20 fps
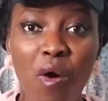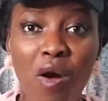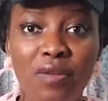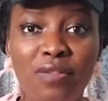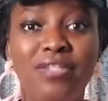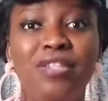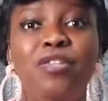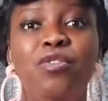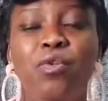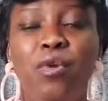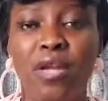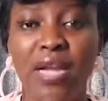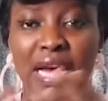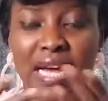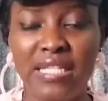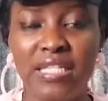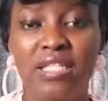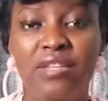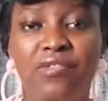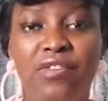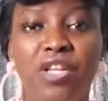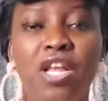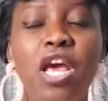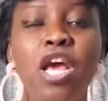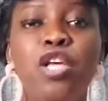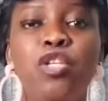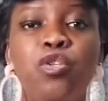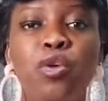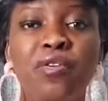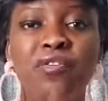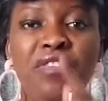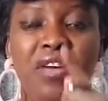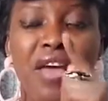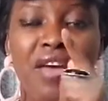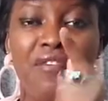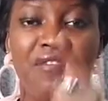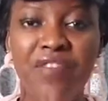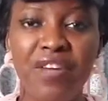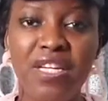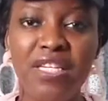what? You're gonna achieve it. So if you're
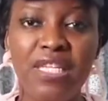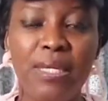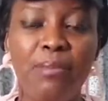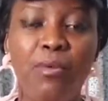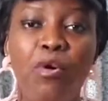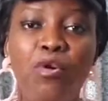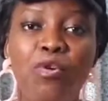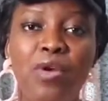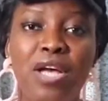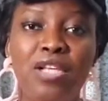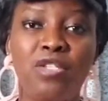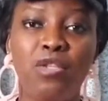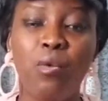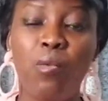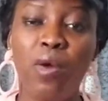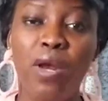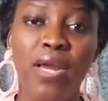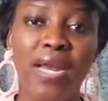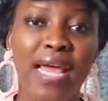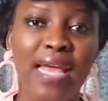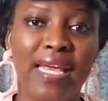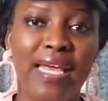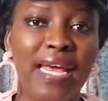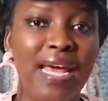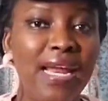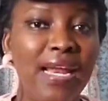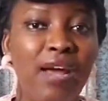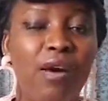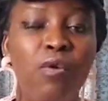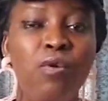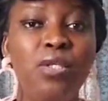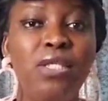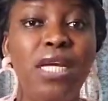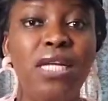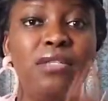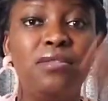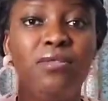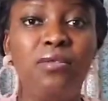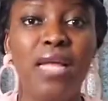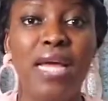a victim, or you are someone like Ella who
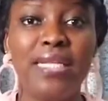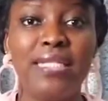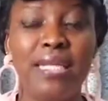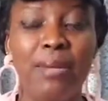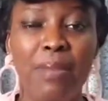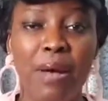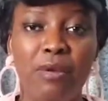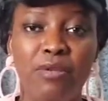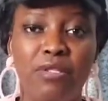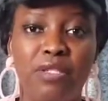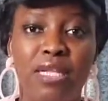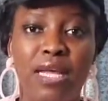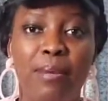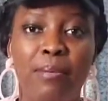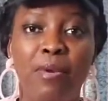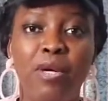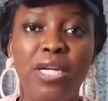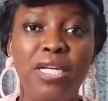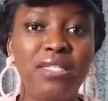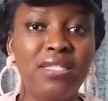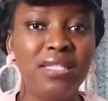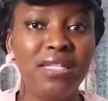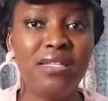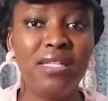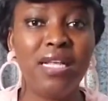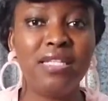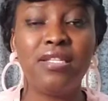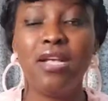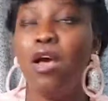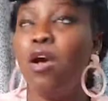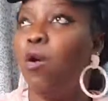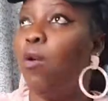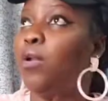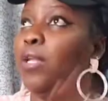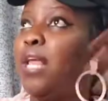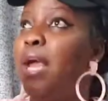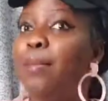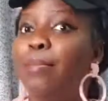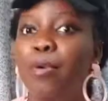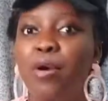tells lies about their mother's sickness or
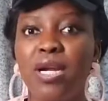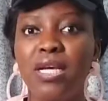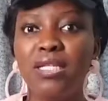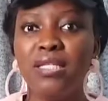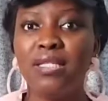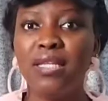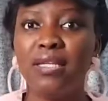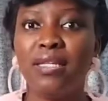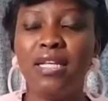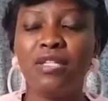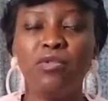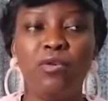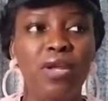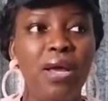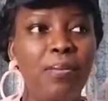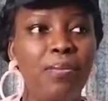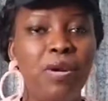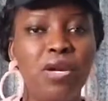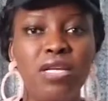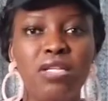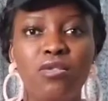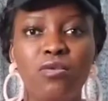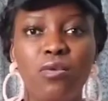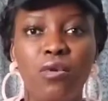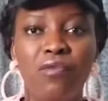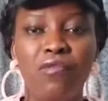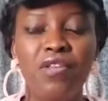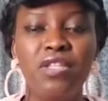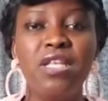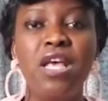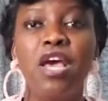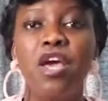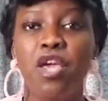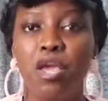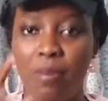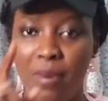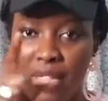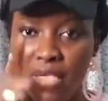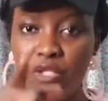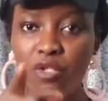their brother's sickness or their brother's school fees,
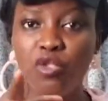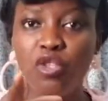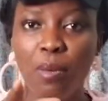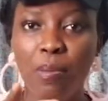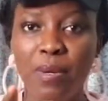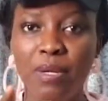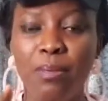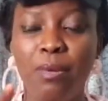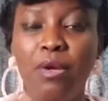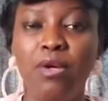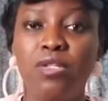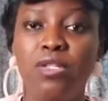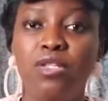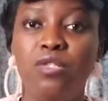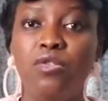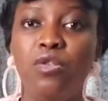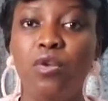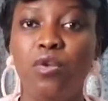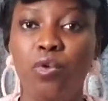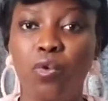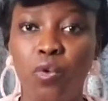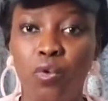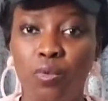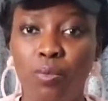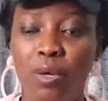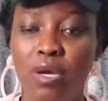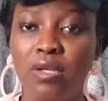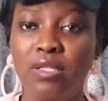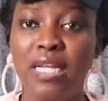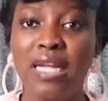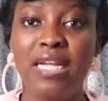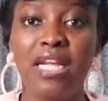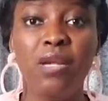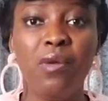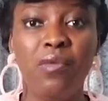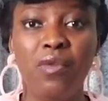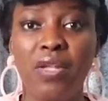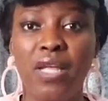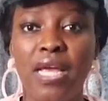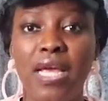you better stop it, because it's not good. Because at the end
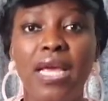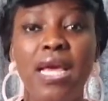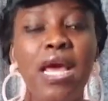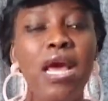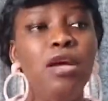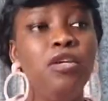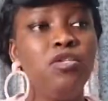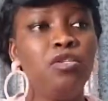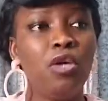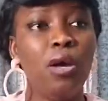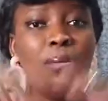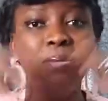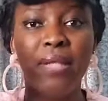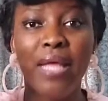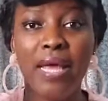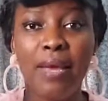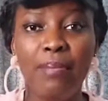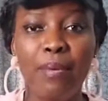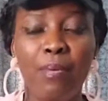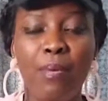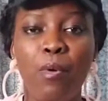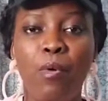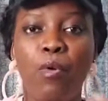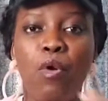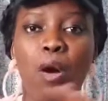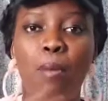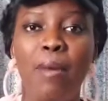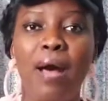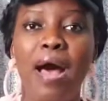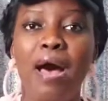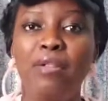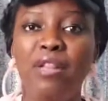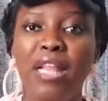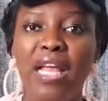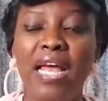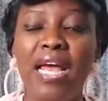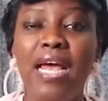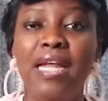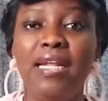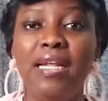of the day, someday people will come out
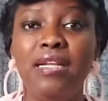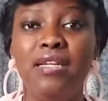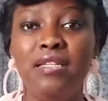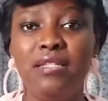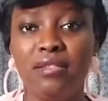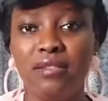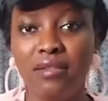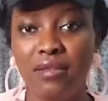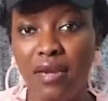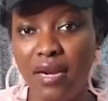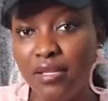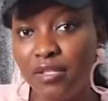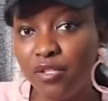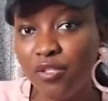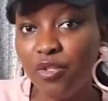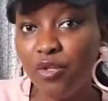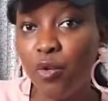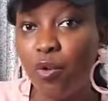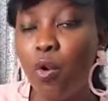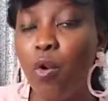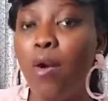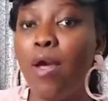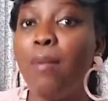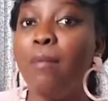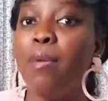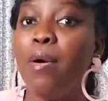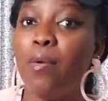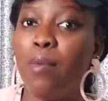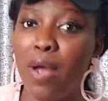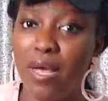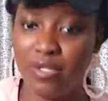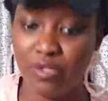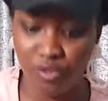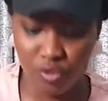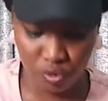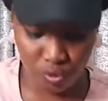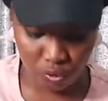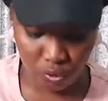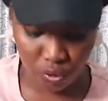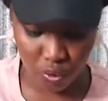there and then disgrace you or
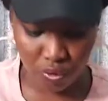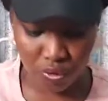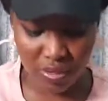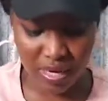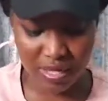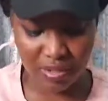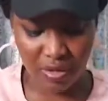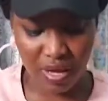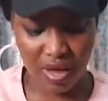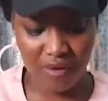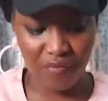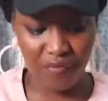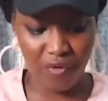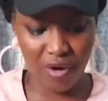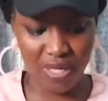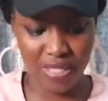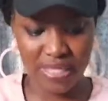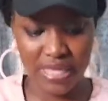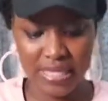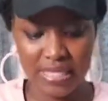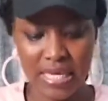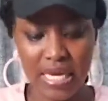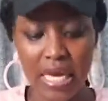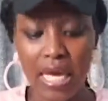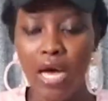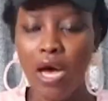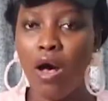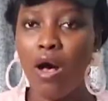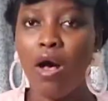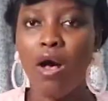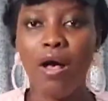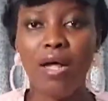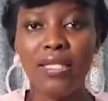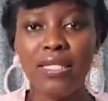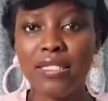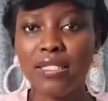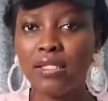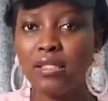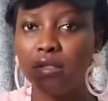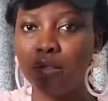embarrass you. So try to avoid that. All
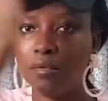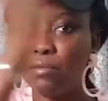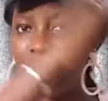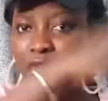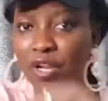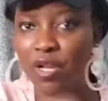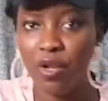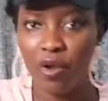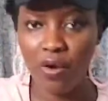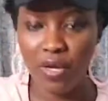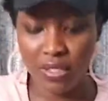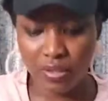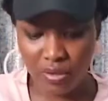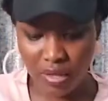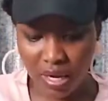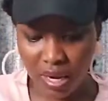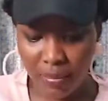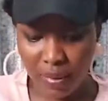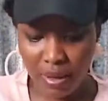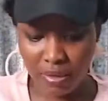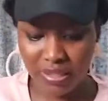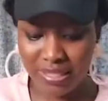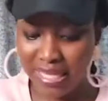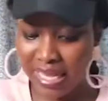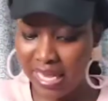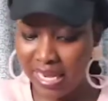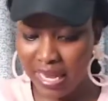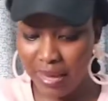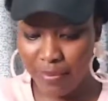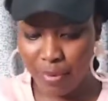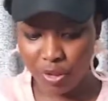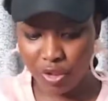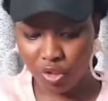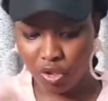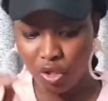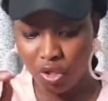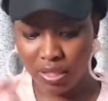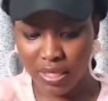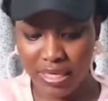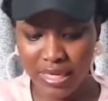this video is all about Ella, but
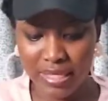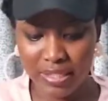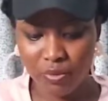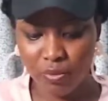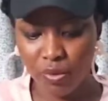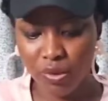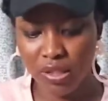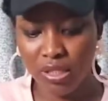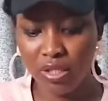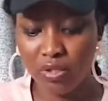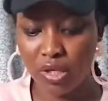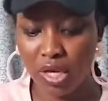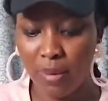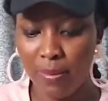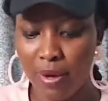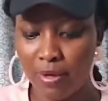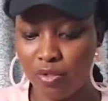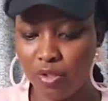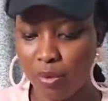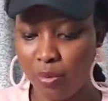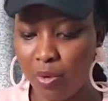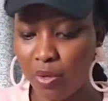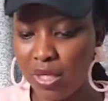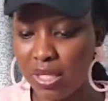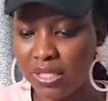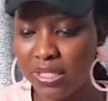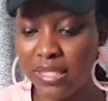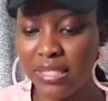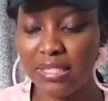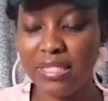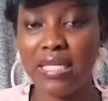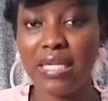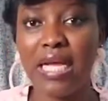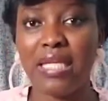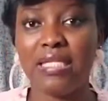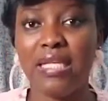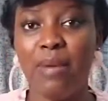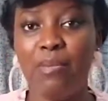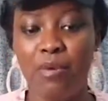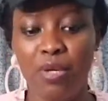nonetheless, we'll still talk about some other things that
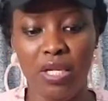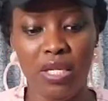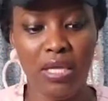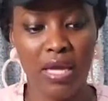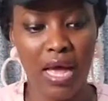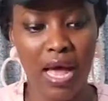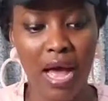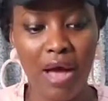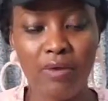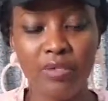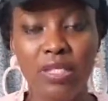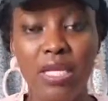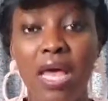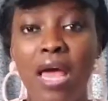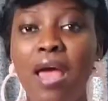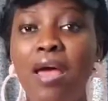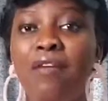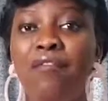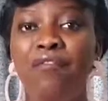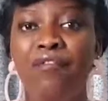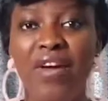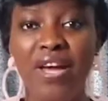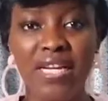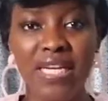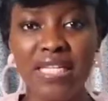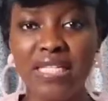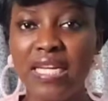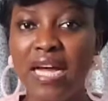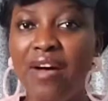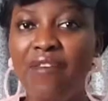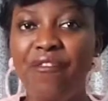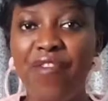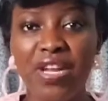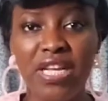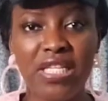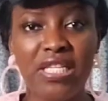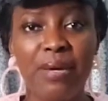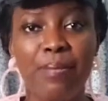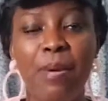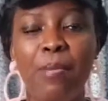has happened in the house.
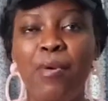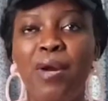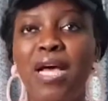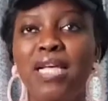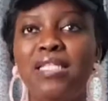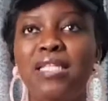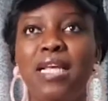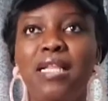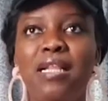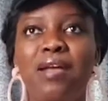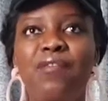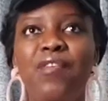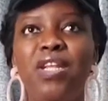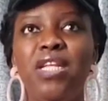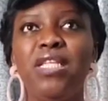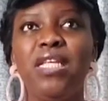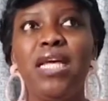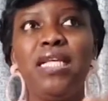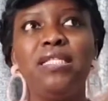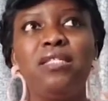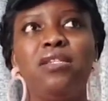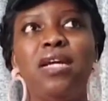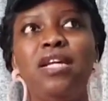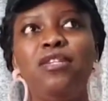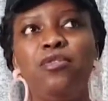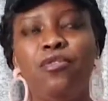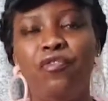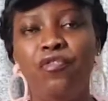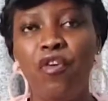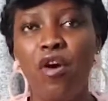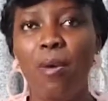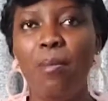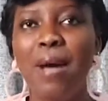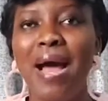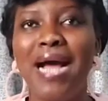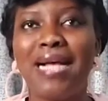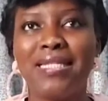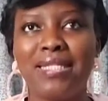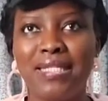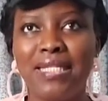Venita, people are saying that Venita is trying to form
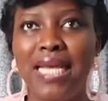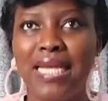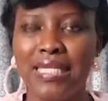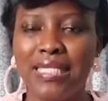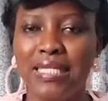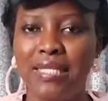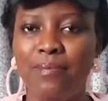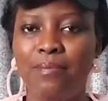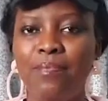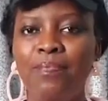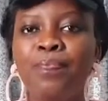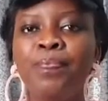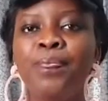accent.